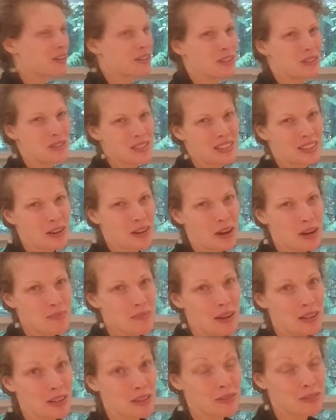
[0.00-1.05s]
use the
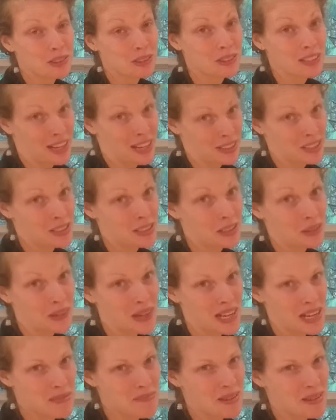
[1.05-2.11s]
harmonic flute actually
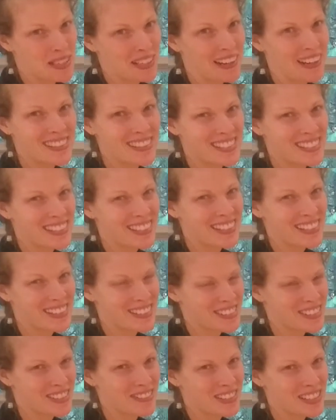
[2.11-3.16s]
quite a bit on Sunday
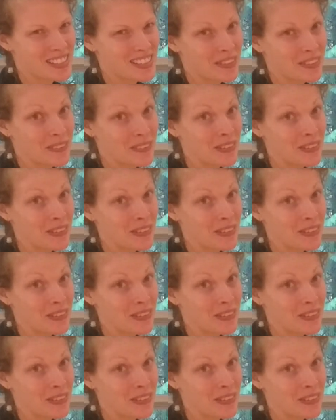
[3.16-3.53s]
service, so